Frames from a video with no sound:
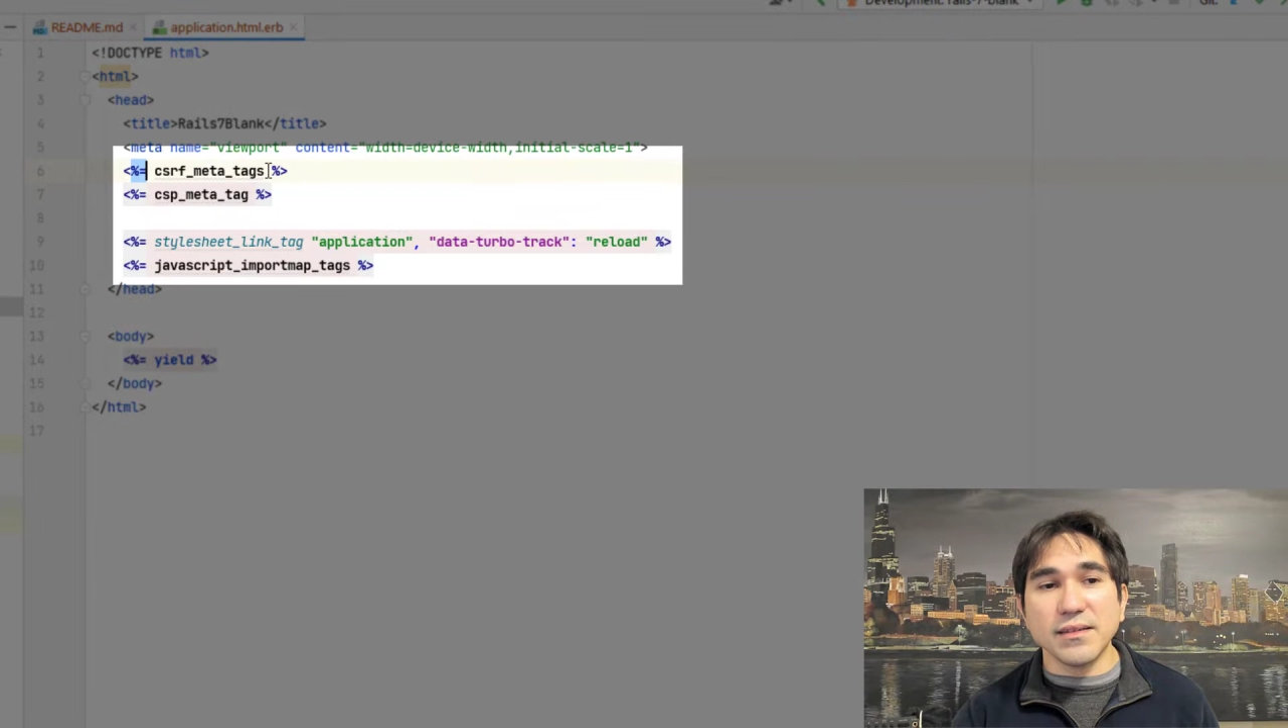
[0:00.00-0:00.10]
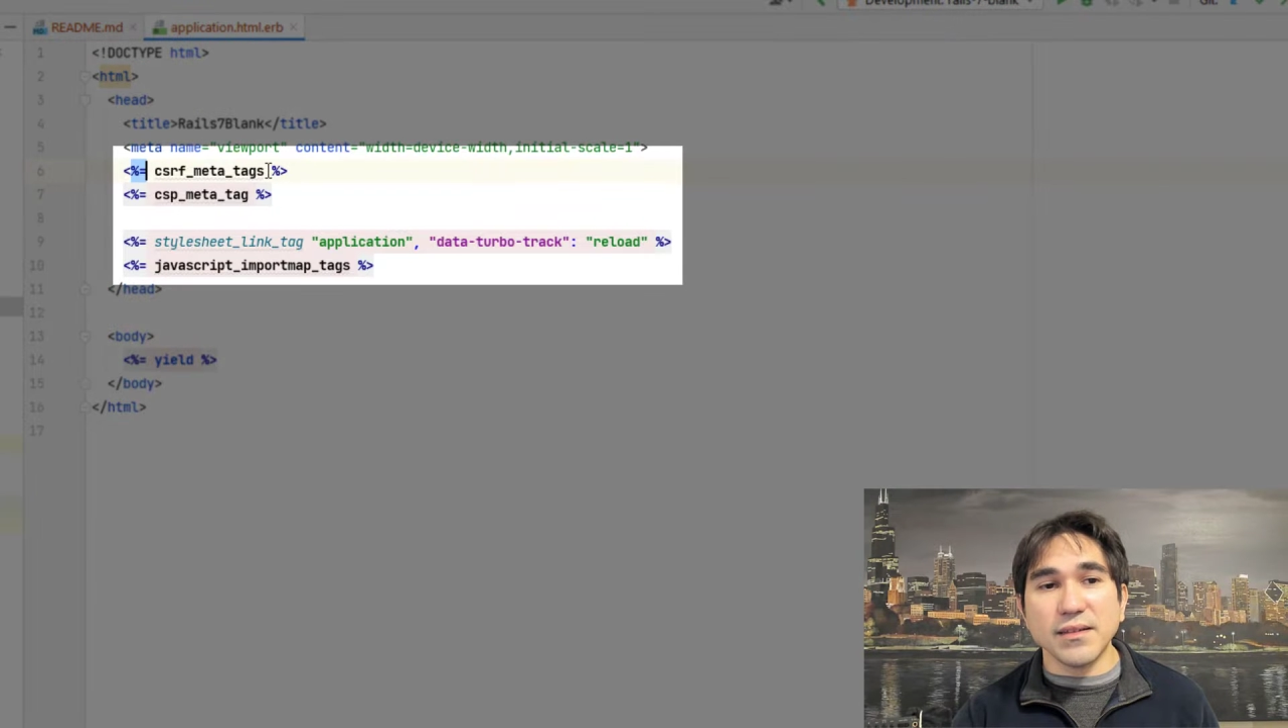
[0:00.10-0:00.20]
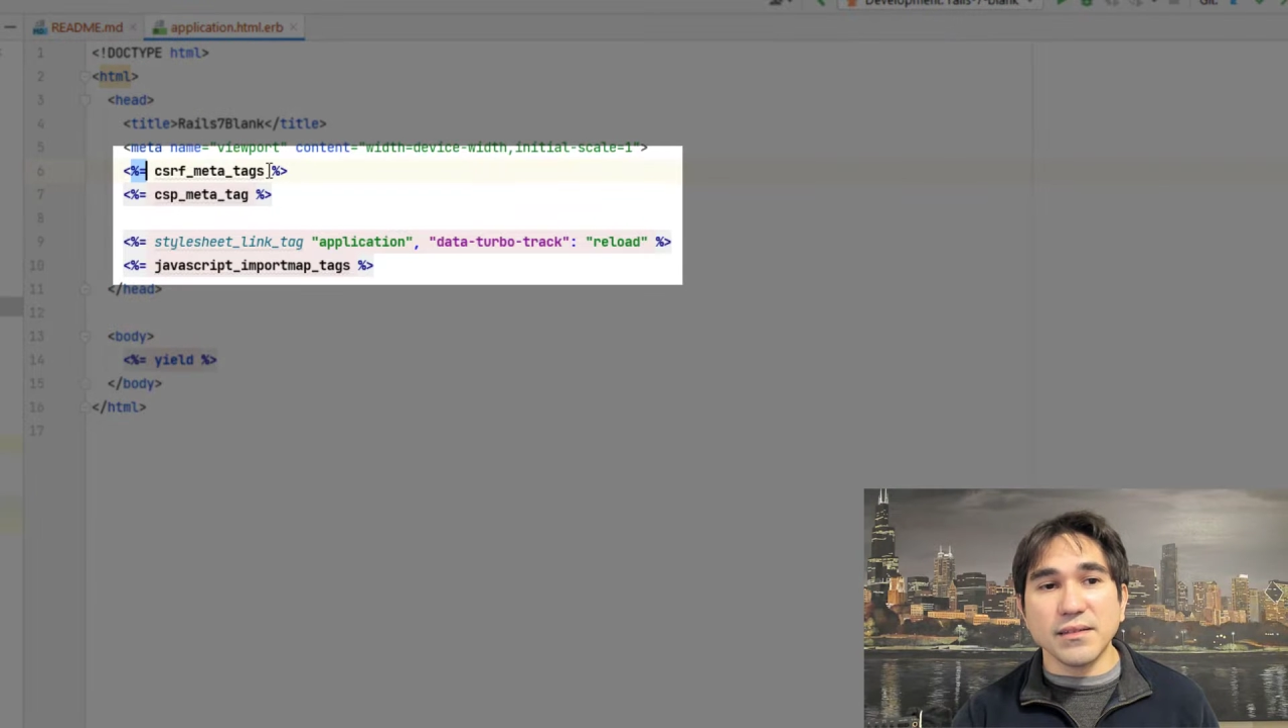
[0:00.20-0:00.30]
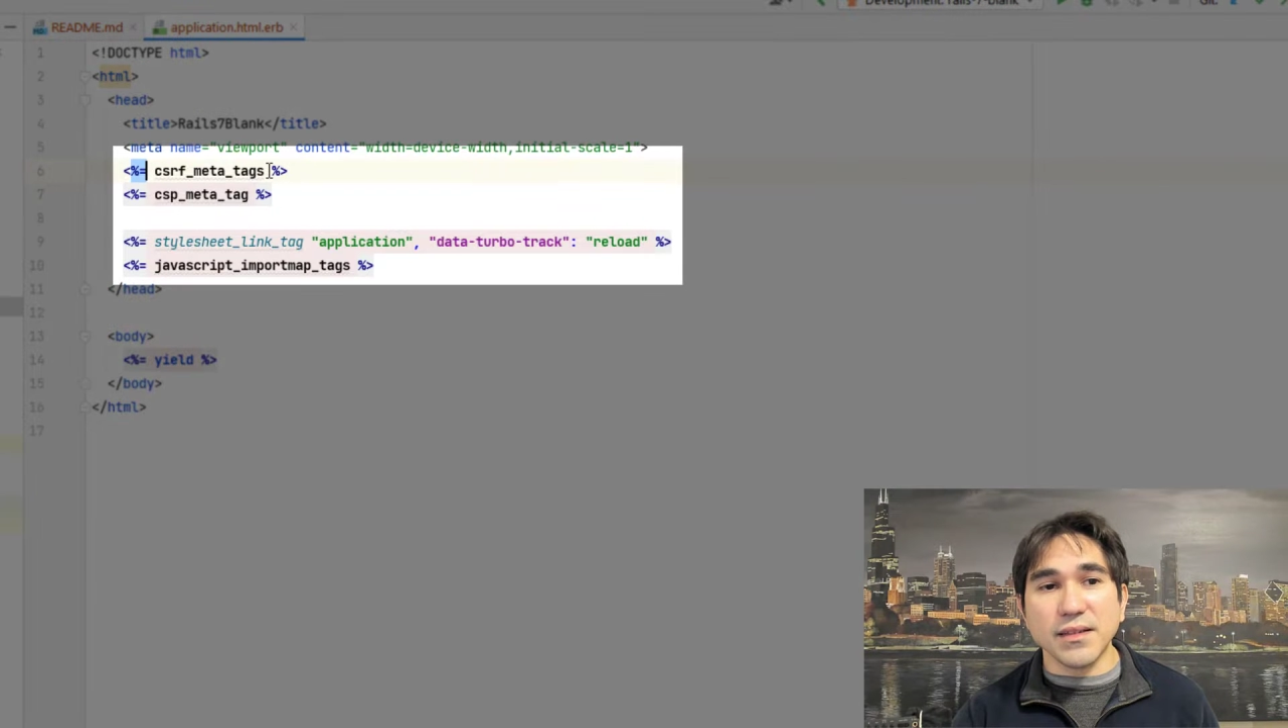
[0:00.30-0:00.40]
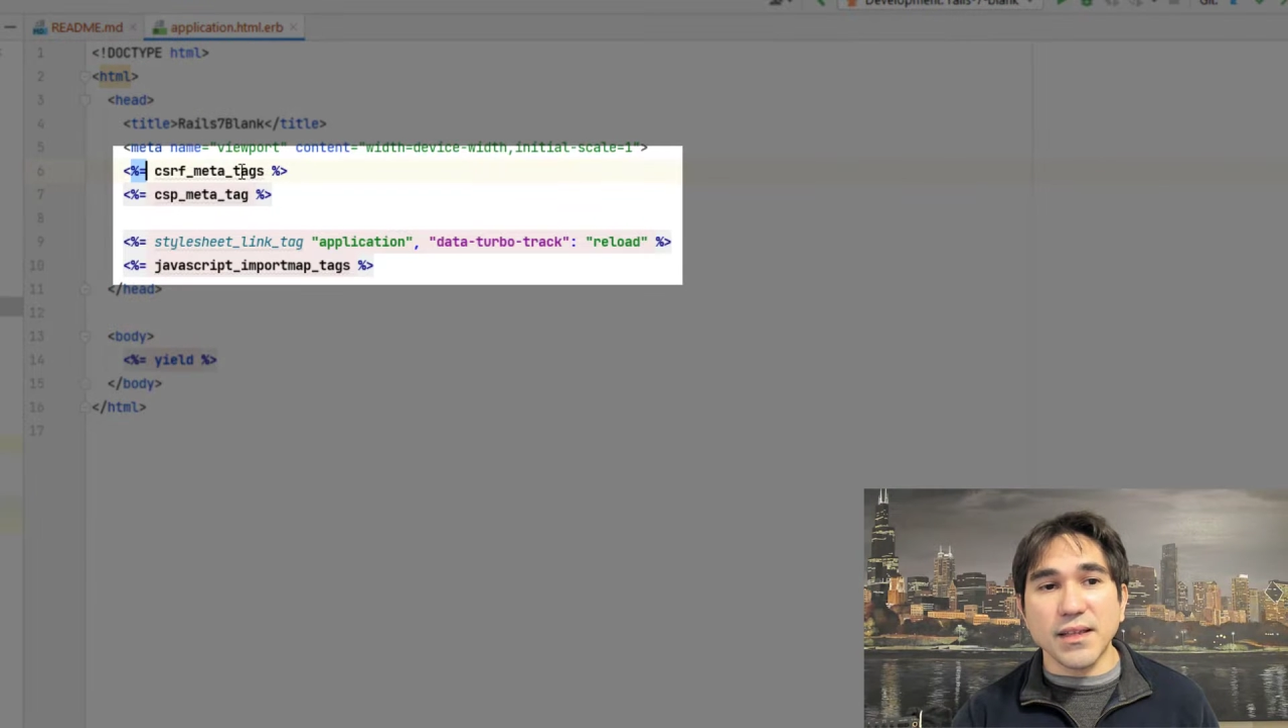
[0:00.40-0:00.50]
and
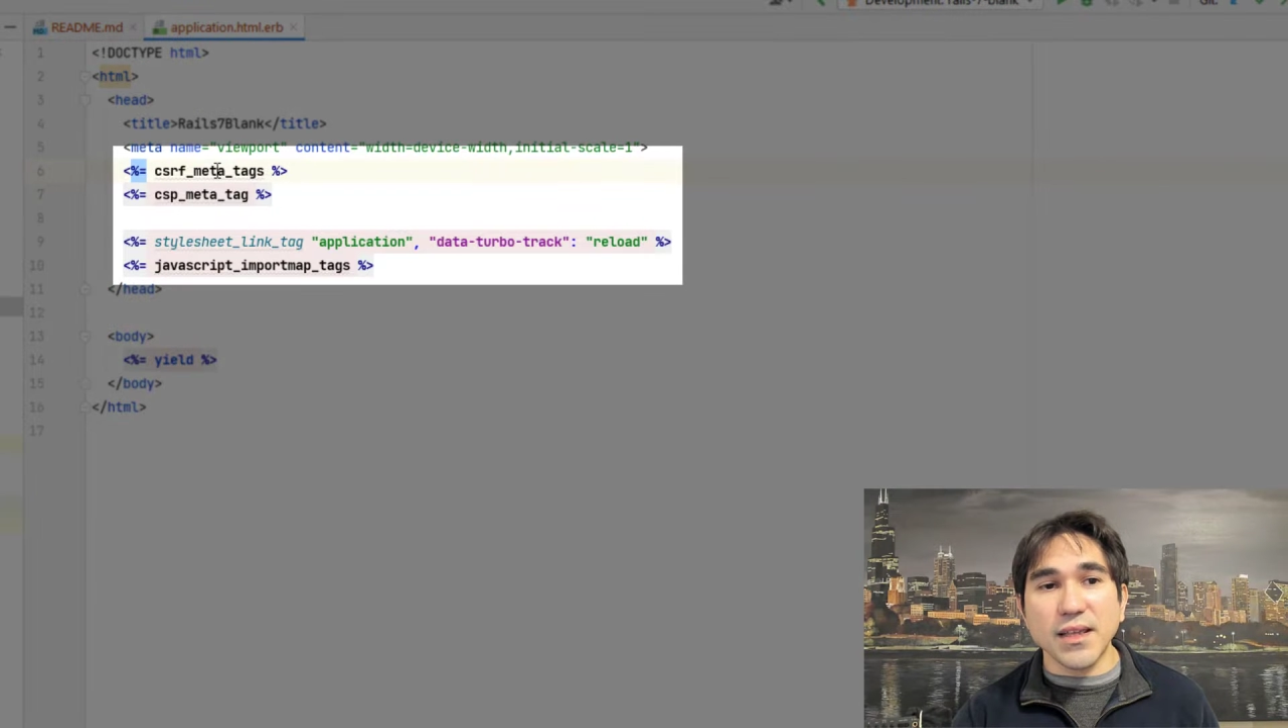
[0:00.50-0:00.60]
then the